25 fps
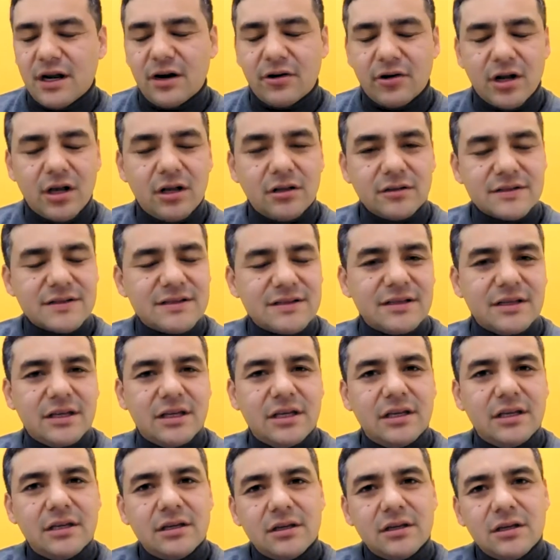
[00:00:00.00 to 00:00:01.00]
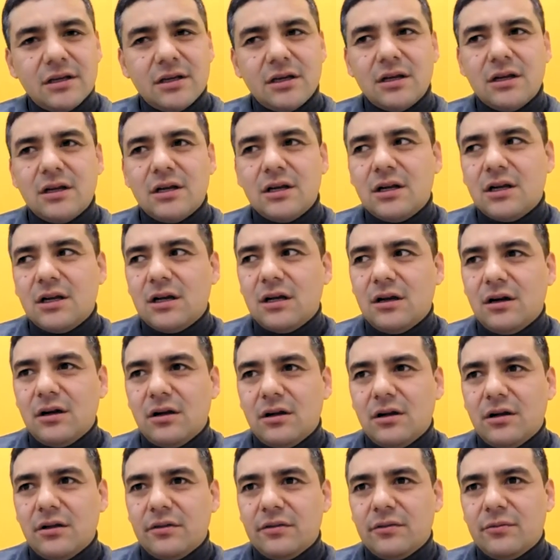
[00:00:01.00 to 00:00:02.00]
the Aral Sea,
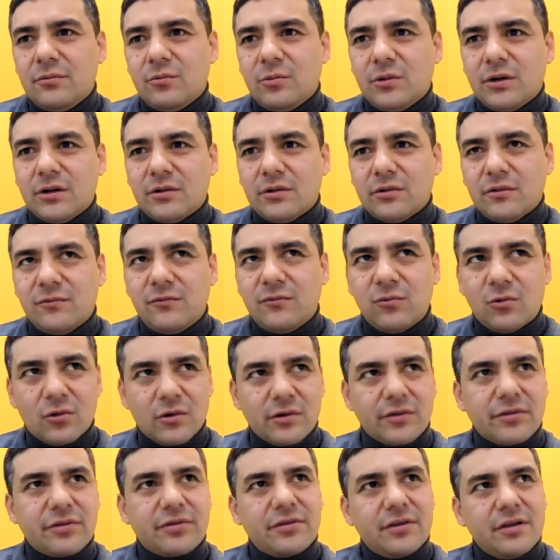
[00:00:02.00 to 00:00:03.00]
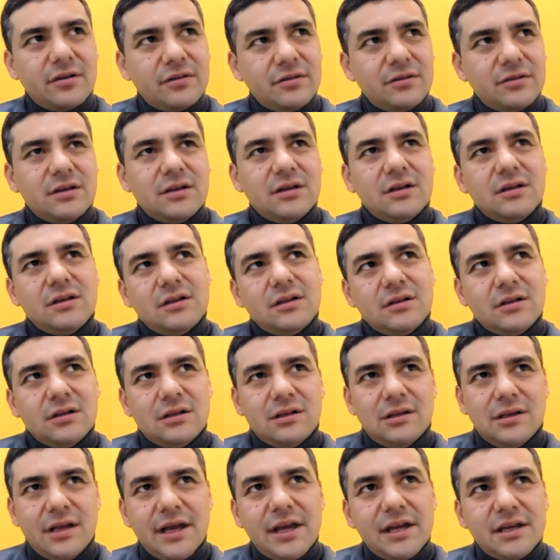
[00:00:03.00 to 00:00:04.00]
one of the fourth
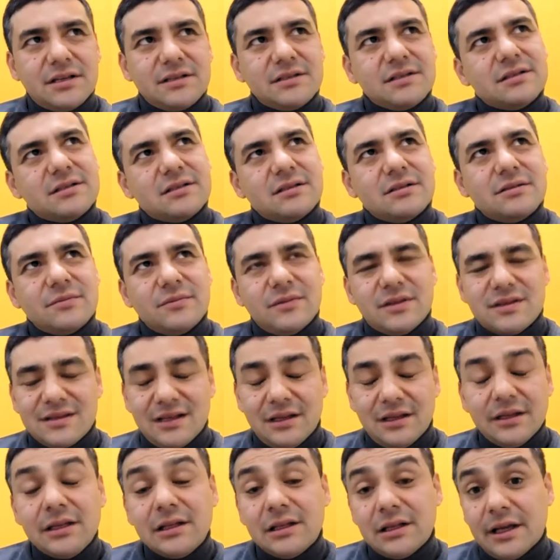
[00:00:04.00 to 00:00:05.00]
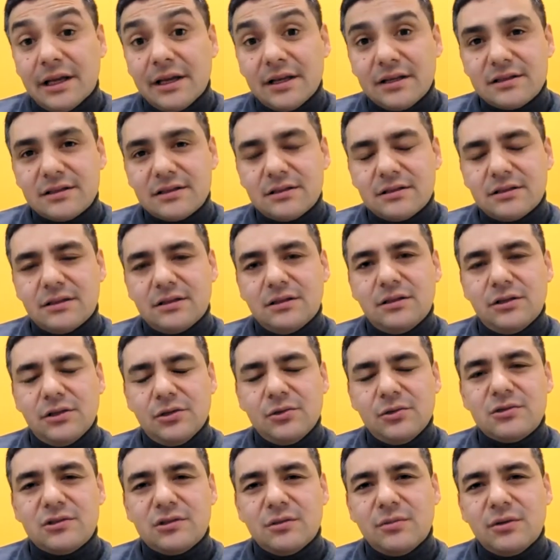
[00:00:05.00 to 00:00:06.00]
lakes, the Saline Lakes,
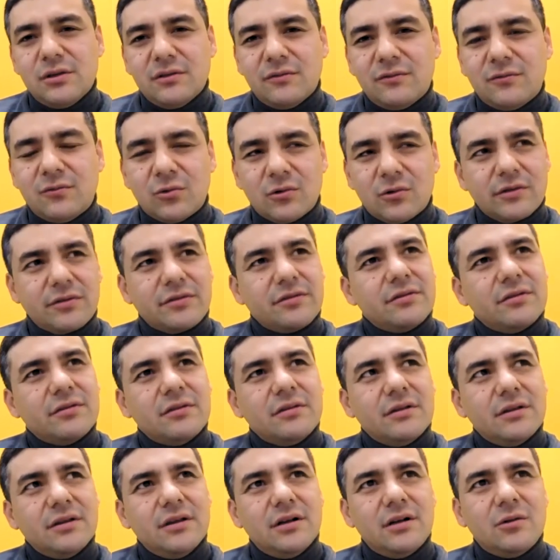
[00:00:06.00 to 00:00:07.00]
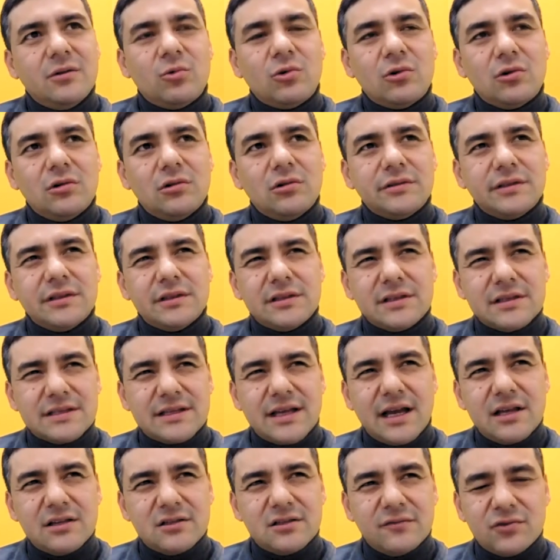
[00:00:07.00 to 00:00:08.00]
used to be the fourth in the world, is the
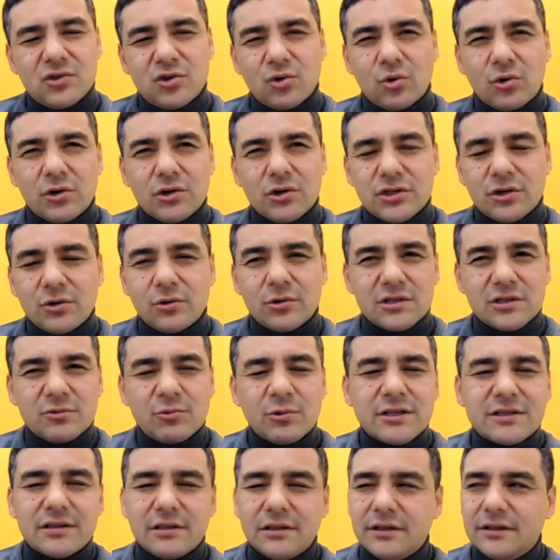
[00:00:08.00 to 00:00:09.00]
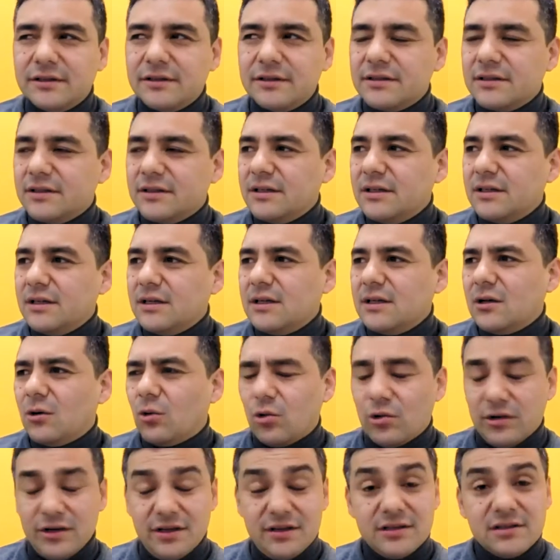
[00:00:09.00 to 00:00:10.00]
size of Georgia or Switzerland
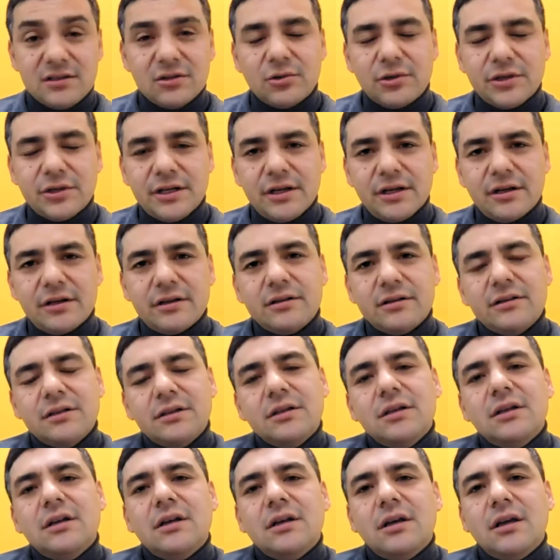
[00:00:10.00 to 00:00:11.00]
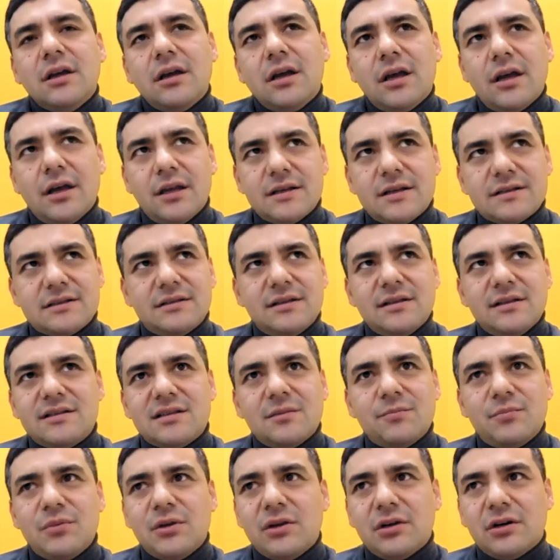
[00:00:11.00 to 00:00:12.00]
or Estonia, has
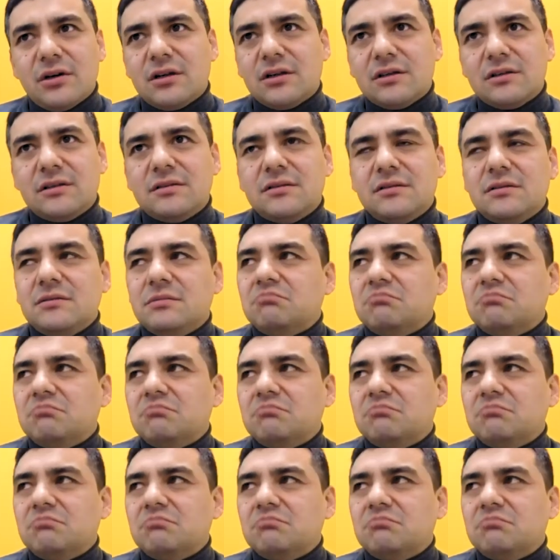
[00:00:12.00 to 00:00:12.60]
disappeared